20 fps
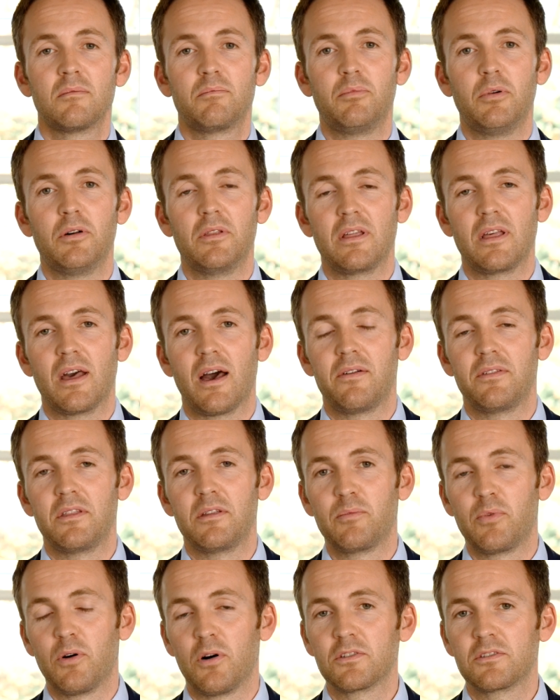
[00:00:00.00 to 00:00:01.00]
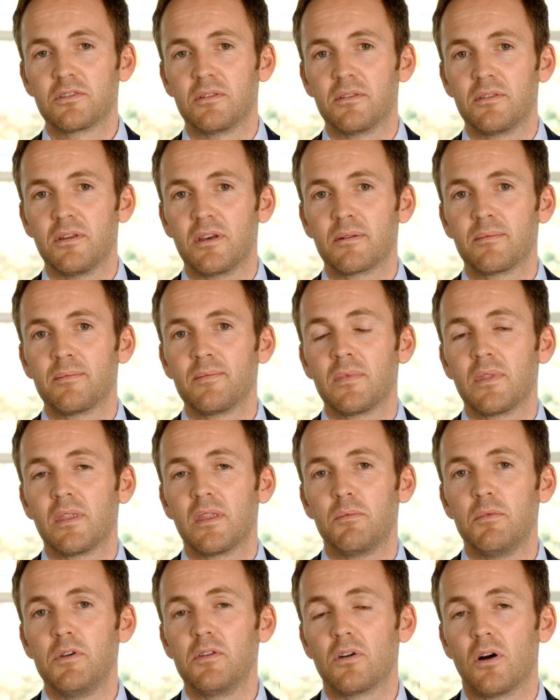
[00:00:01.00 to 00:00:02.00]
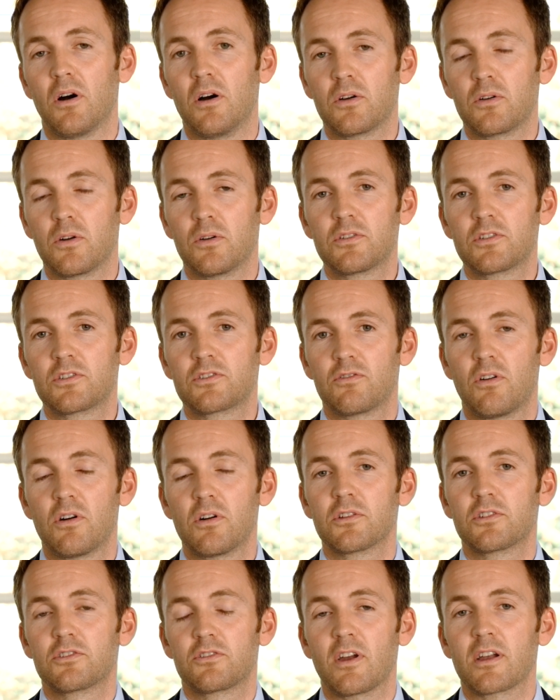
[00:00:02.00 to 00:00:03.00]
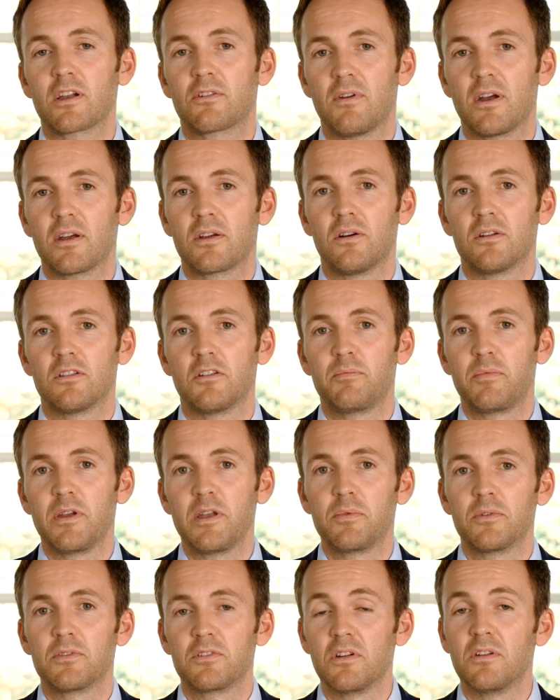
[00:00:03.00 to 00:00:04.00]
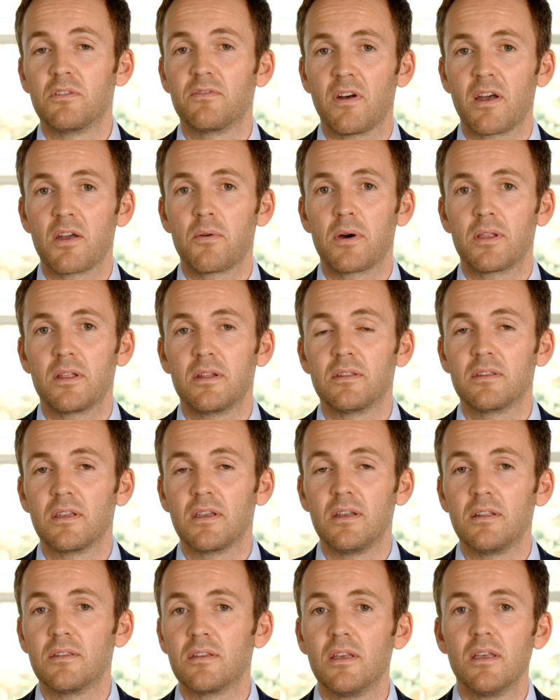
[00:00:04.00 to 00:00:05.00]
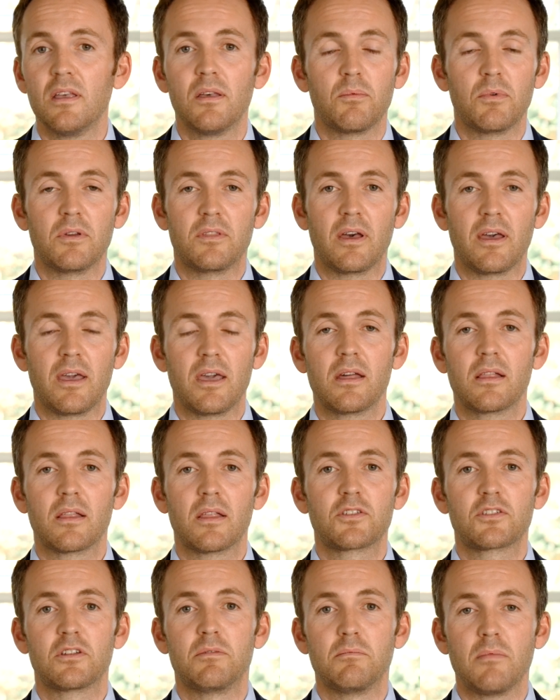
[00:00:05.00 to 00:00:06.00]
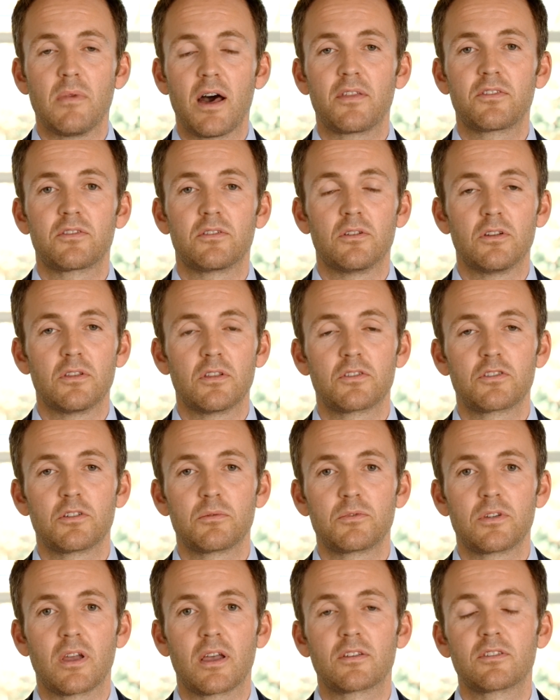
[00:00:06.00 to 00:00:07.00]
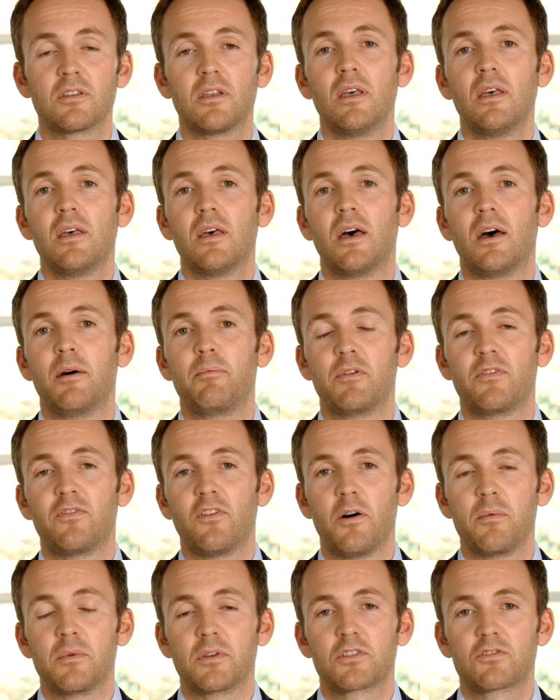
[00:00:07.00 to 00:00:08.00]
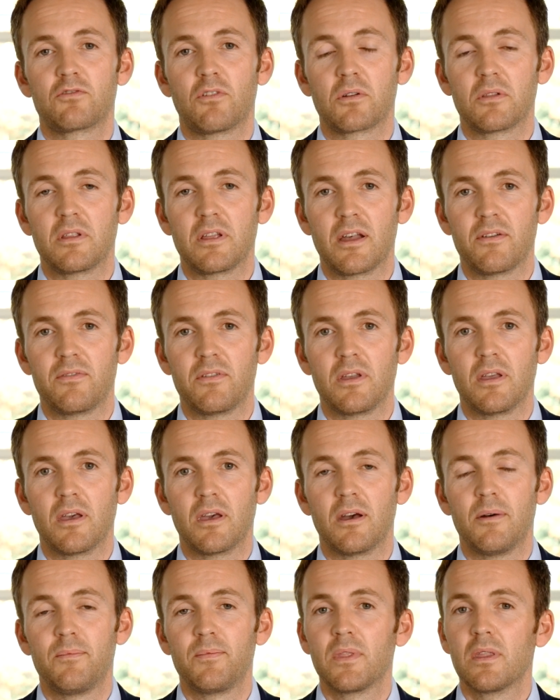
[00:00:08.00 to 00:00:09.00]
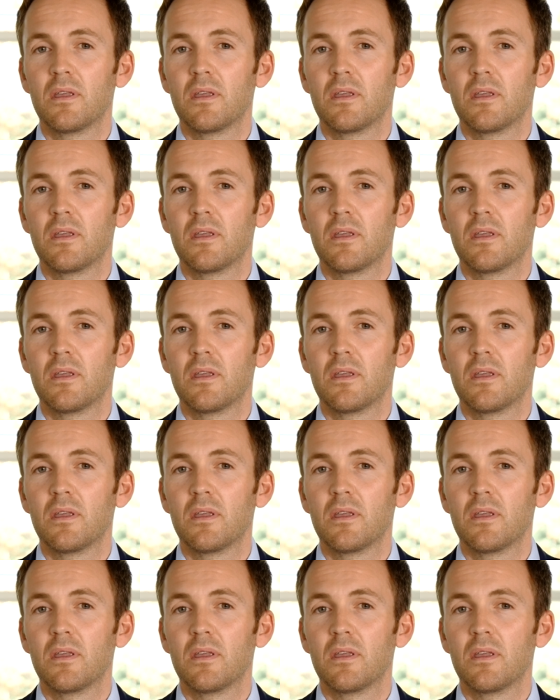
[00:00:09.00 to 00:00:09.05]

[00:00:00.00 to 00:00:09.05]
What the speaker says: but they are an important thing. And we've got a good, strong track record of people doing very well indeed, with their English and maths and other subjects performing strongly every year.